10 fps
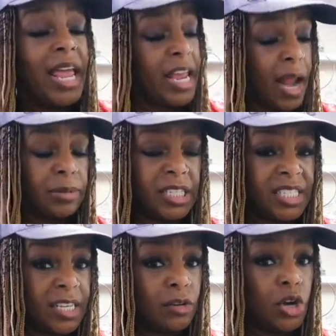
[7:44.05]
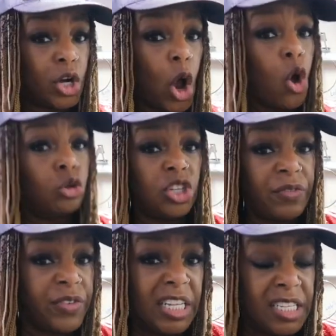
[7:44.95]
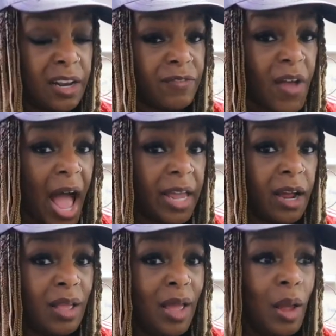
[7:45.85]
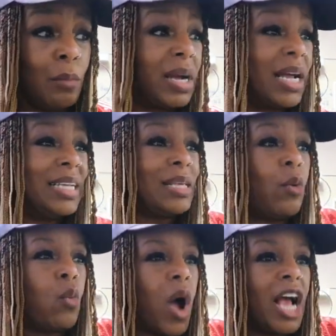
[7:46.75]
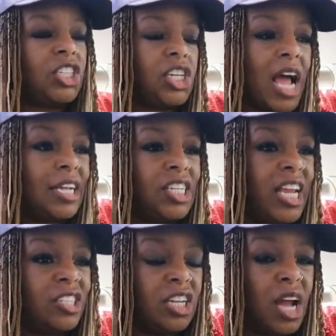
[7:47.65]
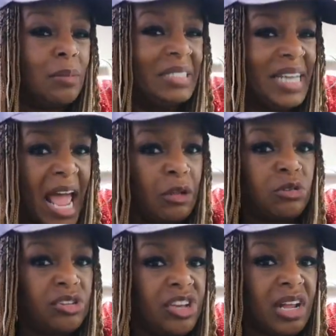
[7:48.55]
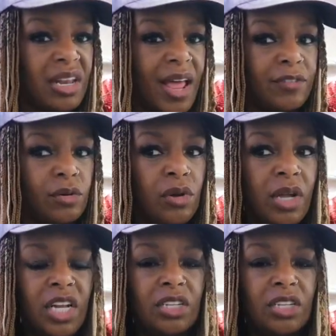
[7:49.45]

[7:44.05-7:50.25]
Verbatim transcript: and I'm still going to hold your feet to the fire because why should I change and come down to your level